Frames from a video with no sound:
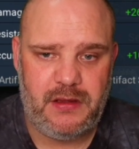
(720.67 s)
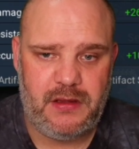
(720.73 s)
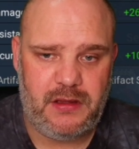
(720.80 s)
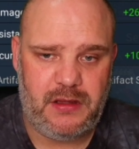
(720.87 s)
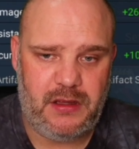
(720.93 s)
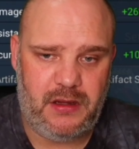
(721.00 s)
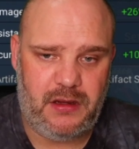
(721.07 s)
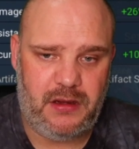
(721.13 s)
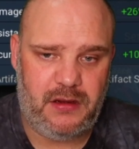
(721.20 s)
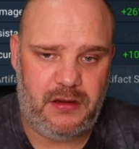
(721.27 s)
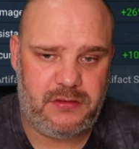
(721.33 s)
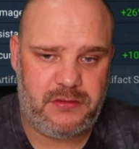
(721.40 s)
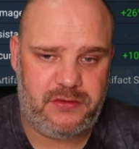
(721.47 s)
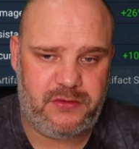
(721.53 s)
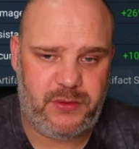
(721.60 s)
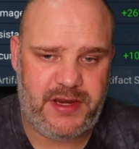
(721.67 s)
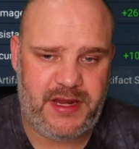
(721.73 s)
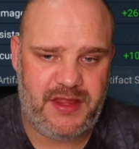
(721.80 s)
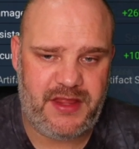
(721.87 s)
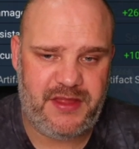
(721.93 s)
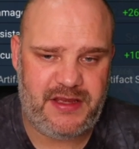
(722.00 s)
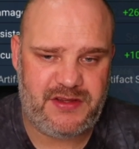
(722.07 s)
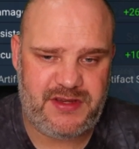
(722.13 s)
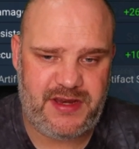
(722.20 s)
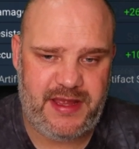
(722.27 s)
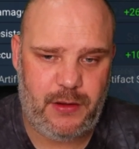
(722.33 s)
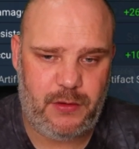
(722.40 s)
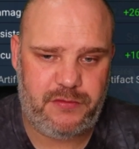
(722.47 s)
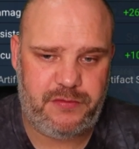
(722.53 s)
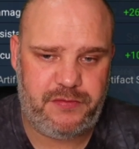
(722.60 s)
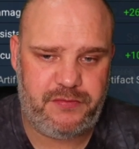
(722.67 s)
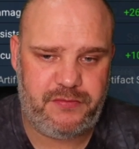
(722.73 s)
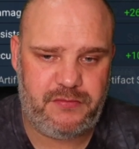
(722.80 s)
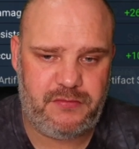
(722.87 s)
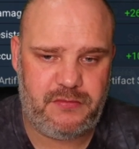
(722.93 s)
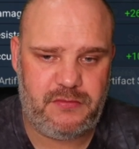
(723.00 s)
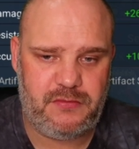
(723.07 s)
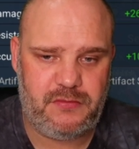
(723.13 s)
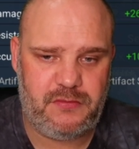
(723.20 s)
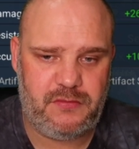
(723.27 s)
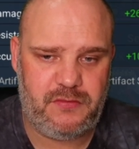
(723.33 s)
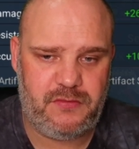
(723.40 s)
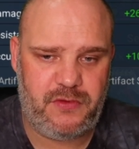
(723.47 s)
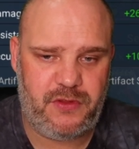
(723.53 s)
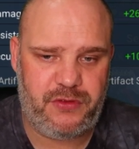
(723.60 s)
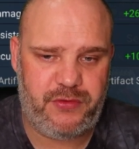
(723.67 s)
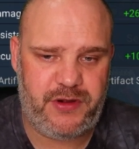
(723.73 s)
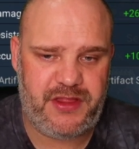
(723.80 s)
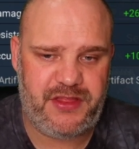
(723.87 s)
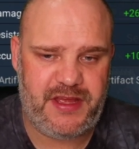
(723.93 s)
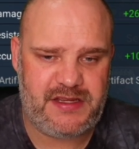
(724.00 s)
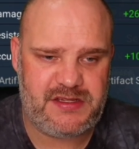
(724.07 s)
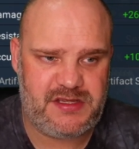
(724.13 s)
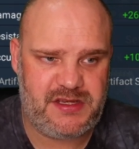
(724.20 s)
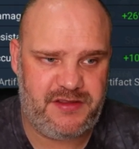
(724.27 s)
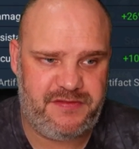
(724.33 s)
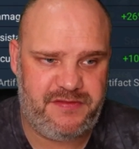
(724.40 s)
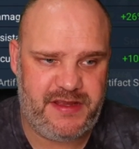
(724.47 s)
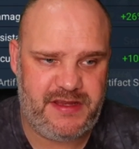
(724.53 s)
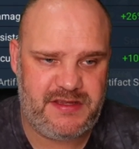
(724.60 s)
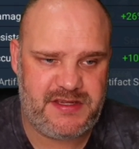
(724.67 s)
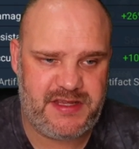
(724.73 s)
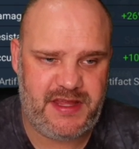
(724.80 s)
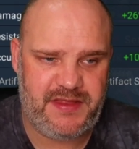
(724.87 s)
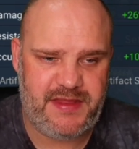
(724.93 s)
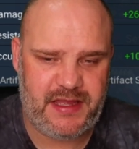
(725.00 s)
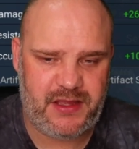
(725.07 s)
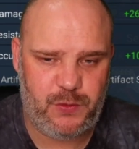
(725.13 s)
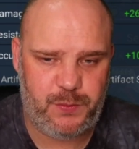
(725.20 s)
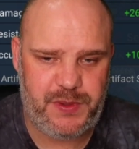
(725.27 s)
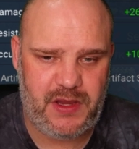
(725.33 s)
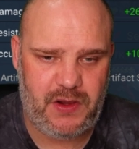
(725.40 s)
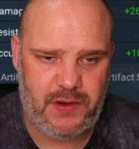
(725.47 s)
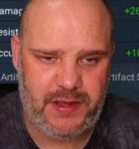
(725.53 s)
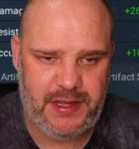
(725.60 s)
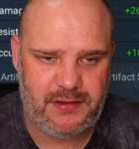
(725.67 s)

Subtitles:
are 28,000 health, 3,000 defence, again that could be higher,